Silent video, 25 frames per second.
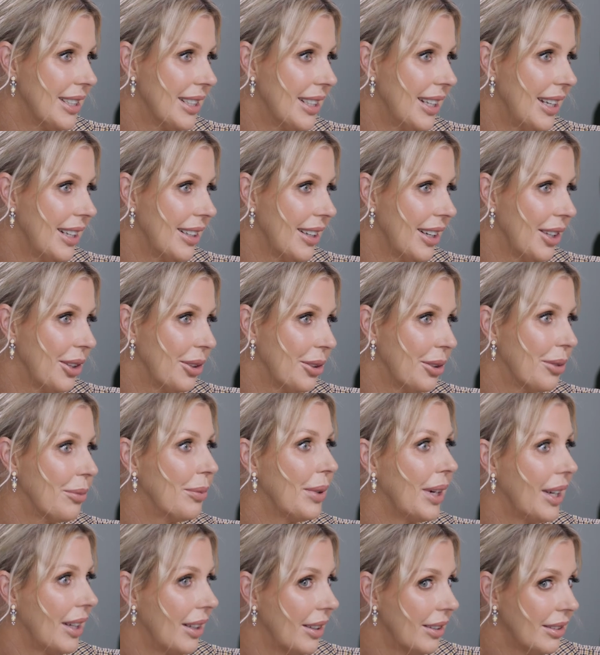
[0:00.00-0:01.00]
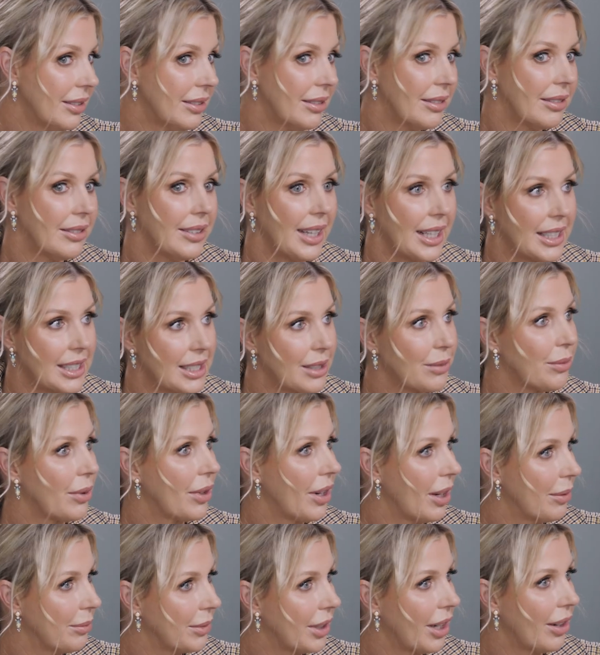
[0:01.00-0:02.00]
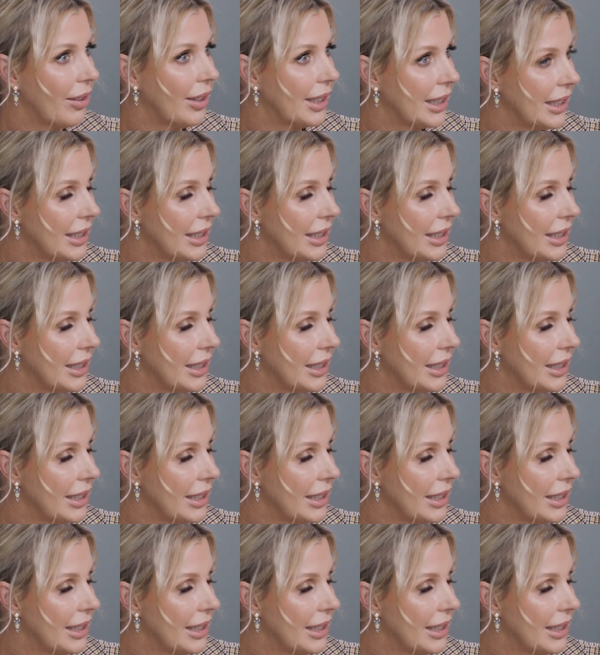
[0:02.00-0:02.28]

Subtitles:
And I thought, well, that's what I'm going